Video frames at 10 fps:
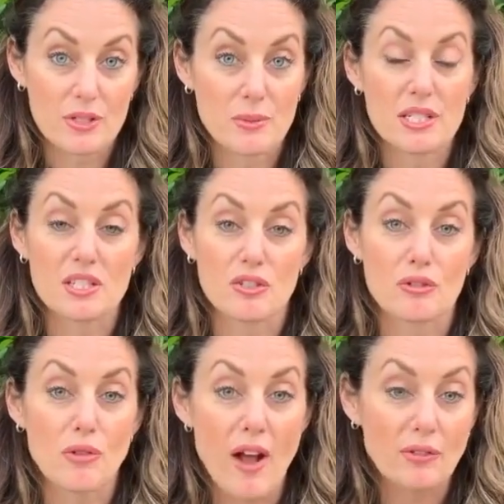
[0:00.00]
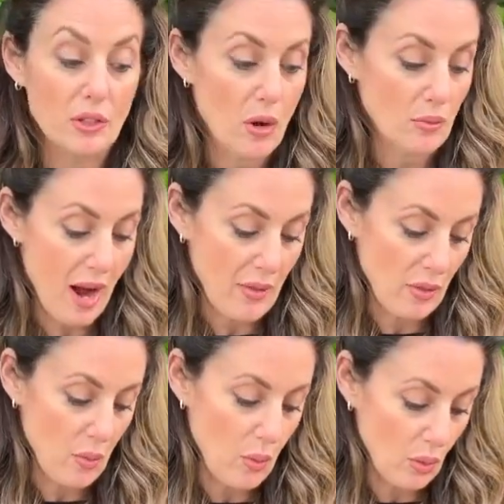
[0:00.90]
which means to travel
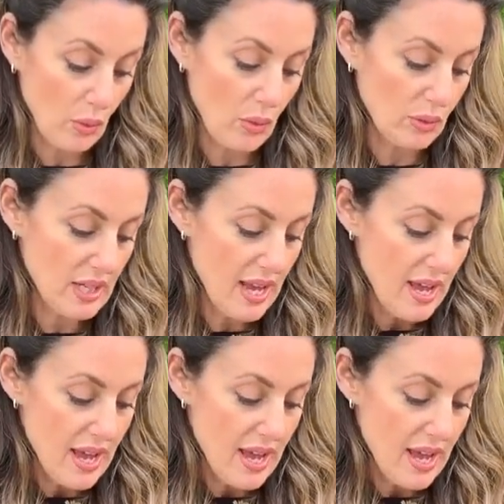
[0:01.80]
around the world.